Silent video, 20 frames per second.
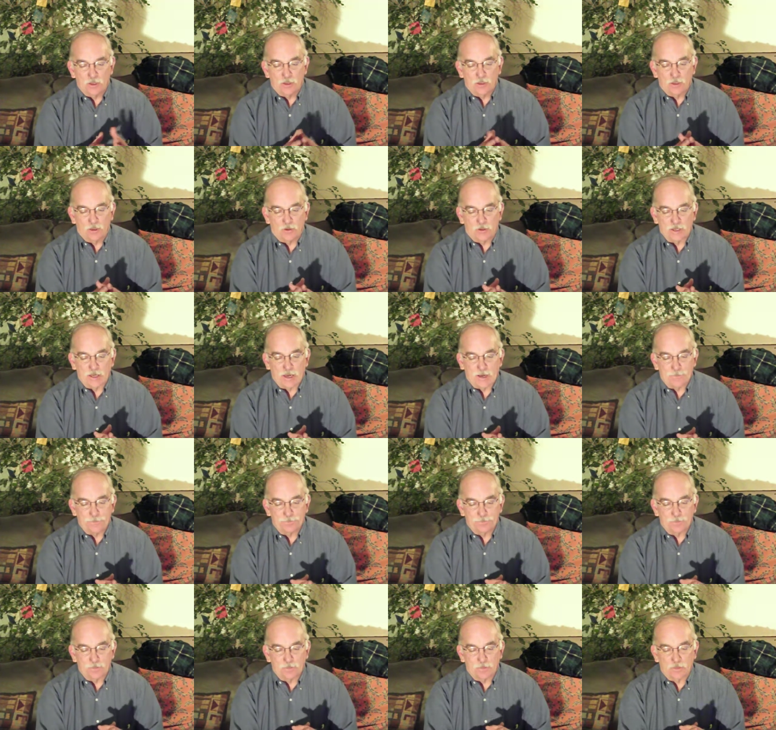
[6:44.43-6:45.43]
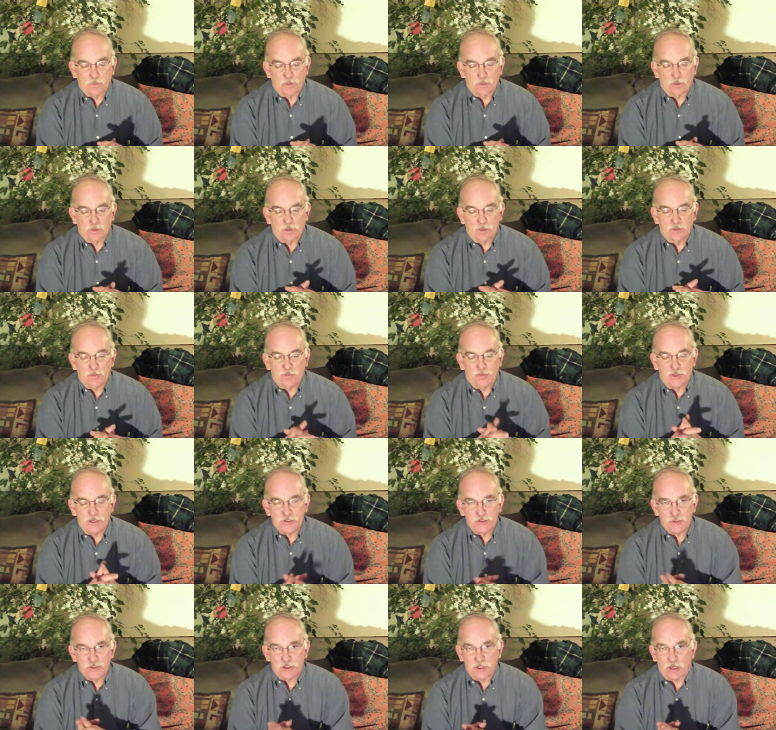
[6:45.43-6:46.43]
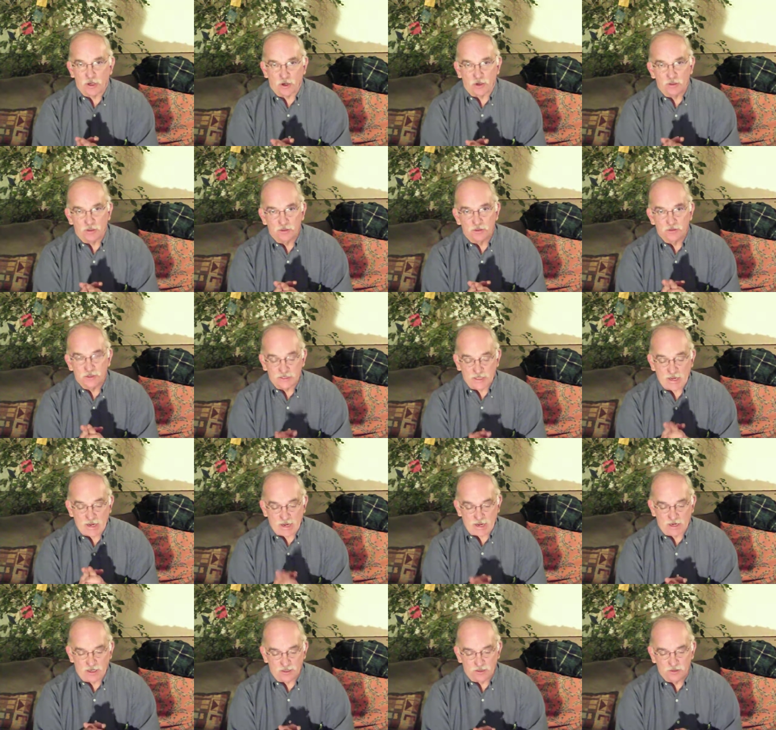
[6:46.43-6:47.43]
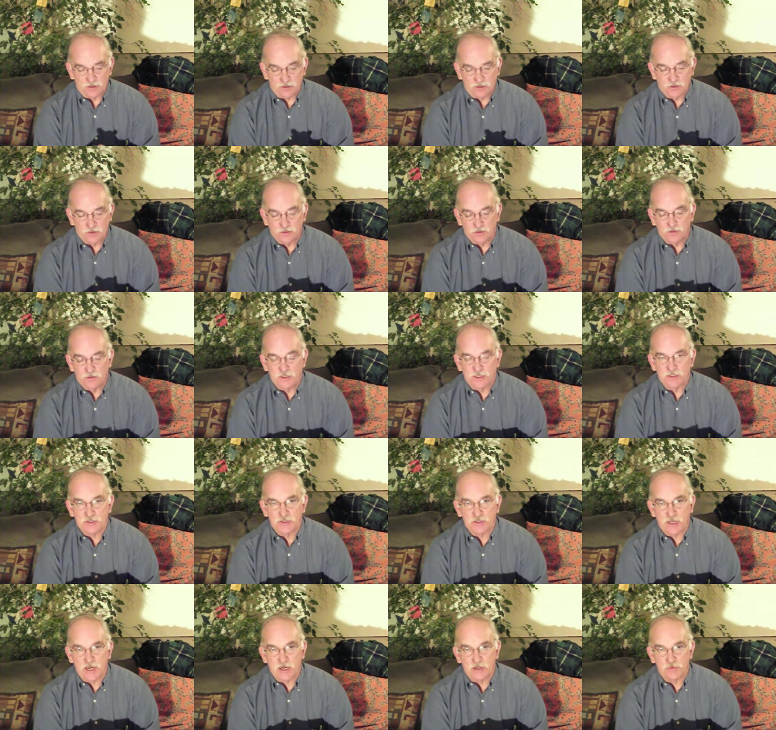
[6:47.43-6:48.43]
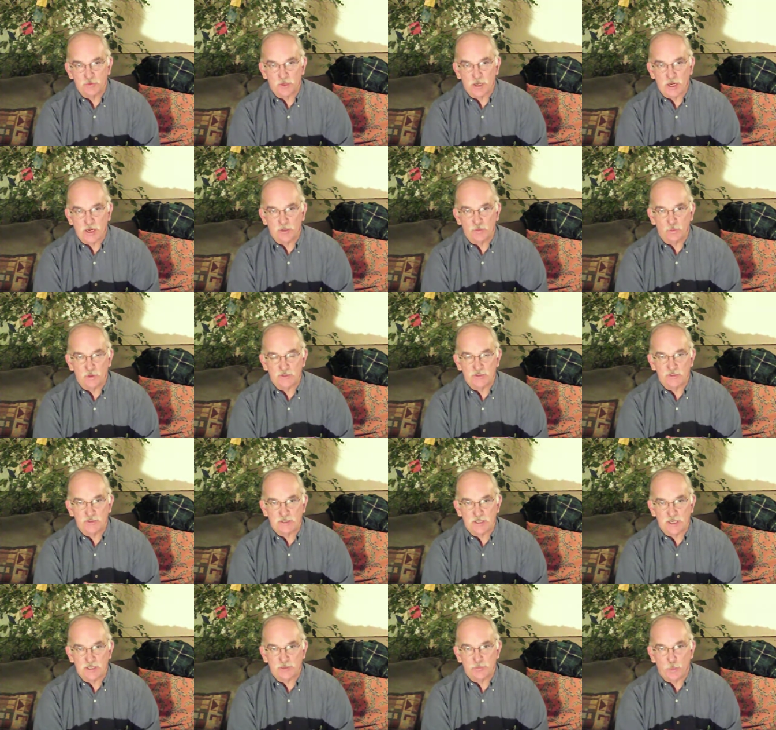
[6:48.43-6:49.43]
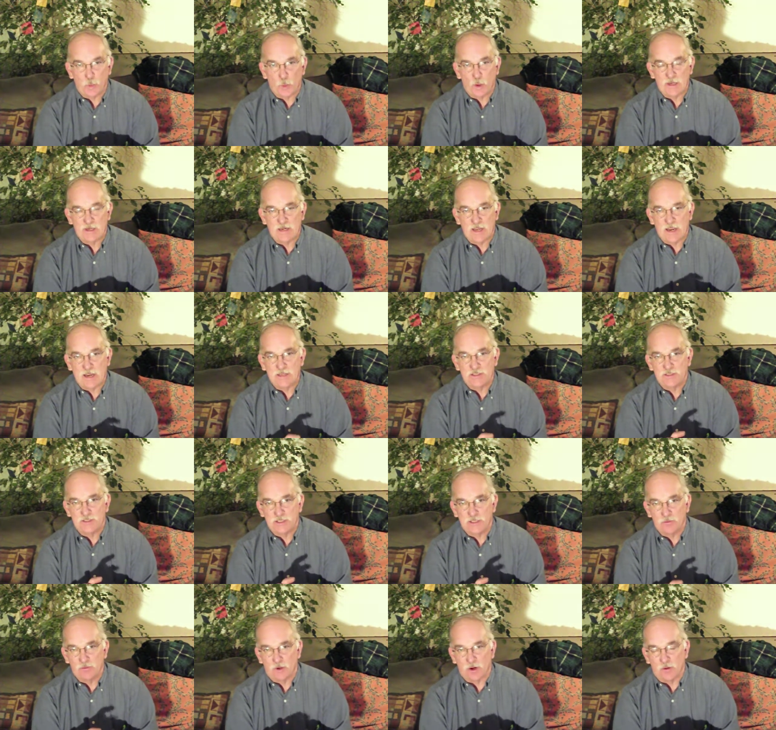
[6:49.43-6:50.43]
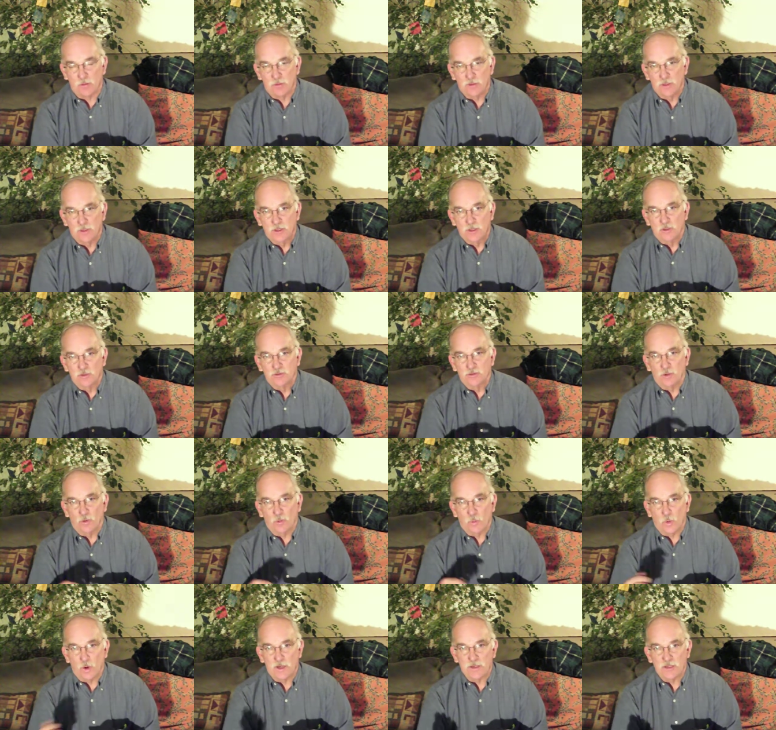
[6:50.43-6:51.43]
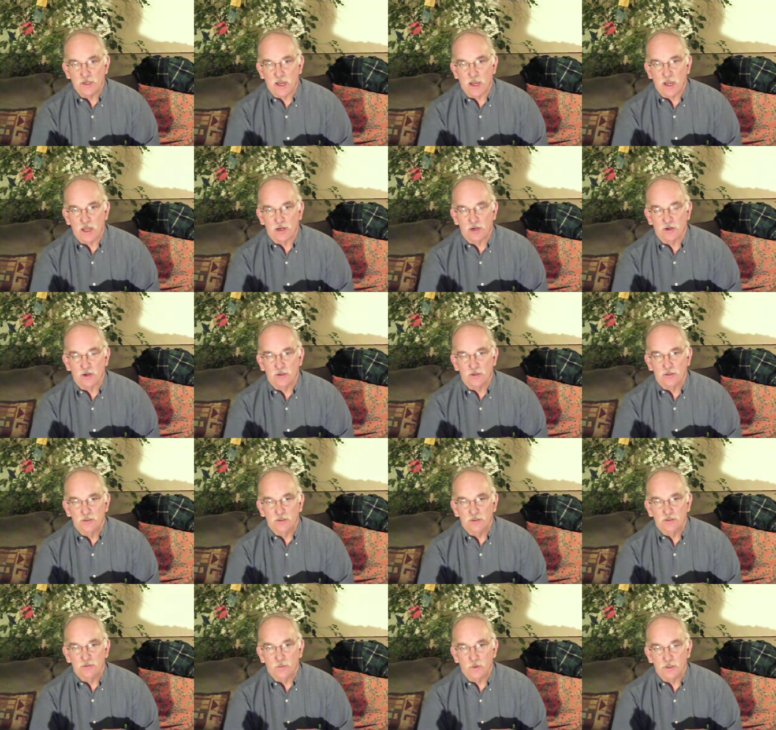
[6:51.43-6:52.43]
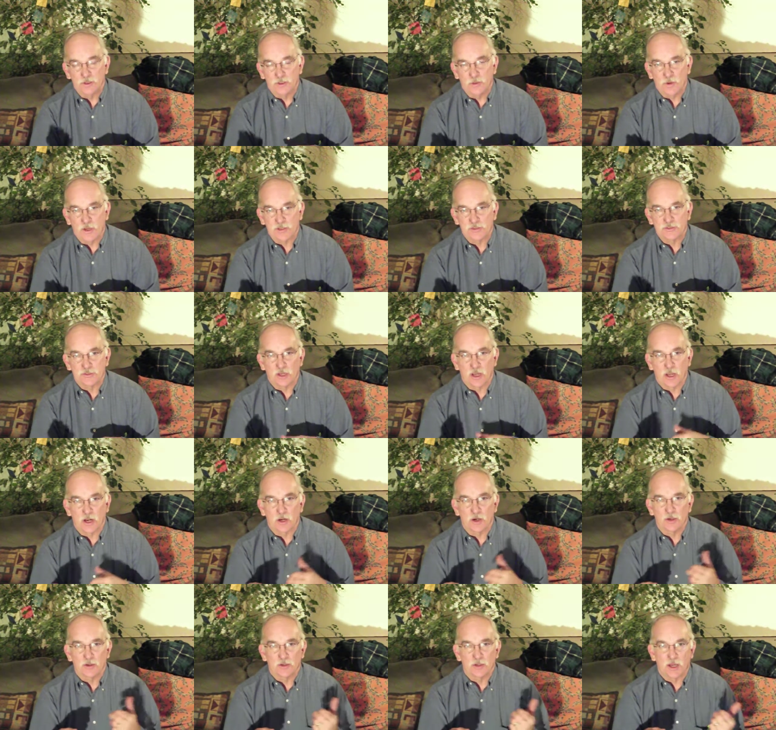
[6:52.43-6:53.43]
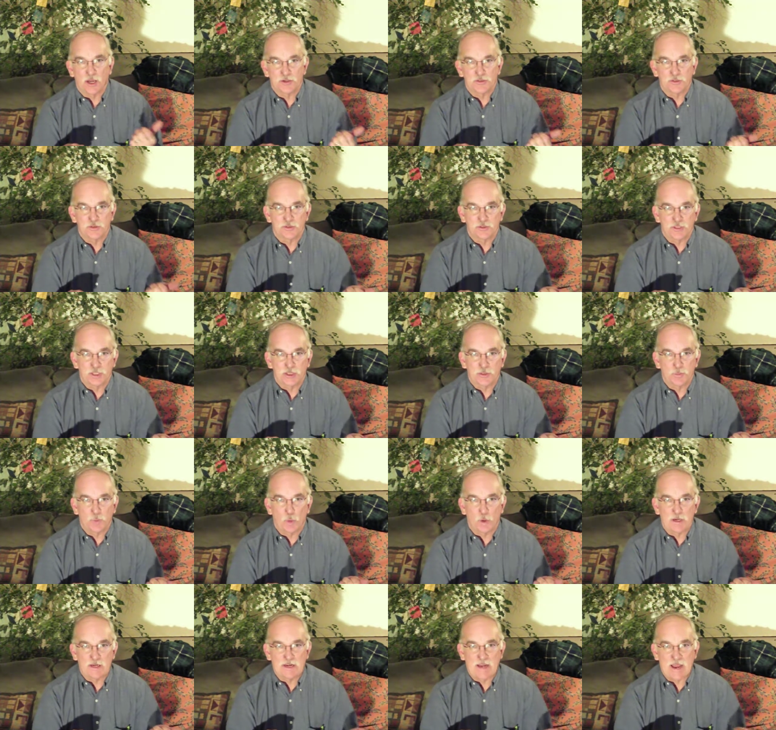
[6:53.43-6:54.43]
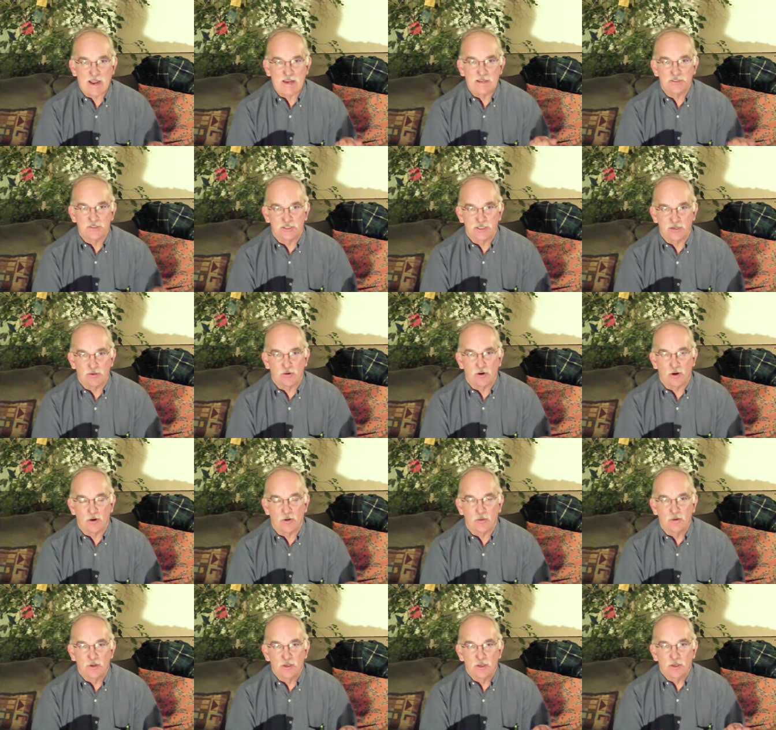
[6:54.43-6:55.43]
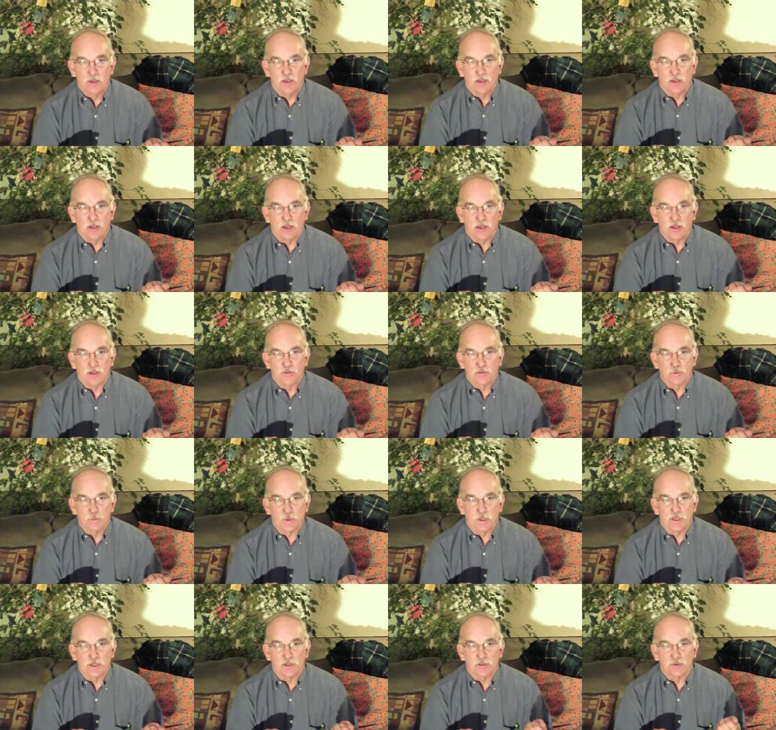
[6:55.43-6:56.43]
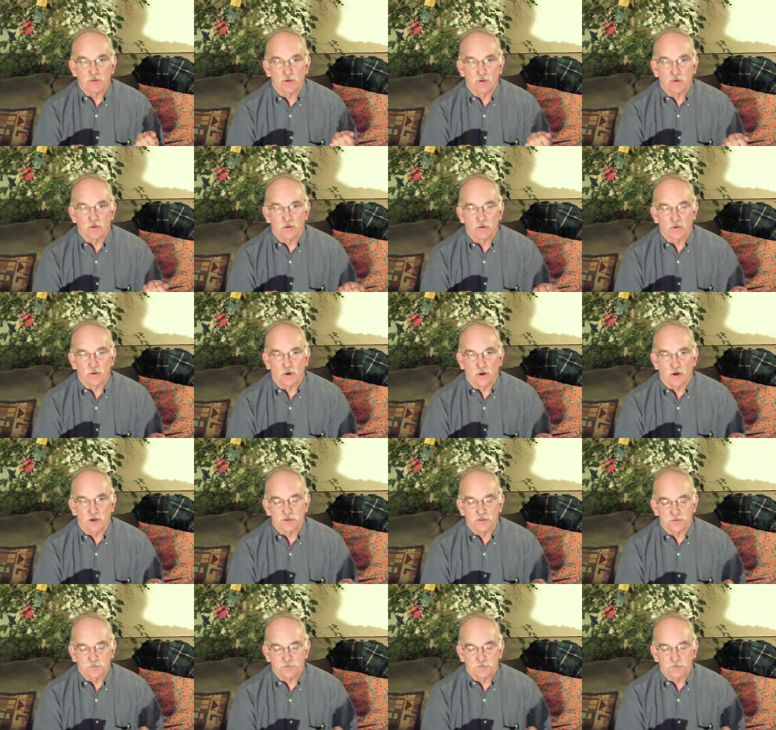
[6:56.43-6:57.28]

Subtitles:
Okay, this year, today, the exchange rate was 6.90. So $1, one US dollar got you 6.90 Swedish kroners.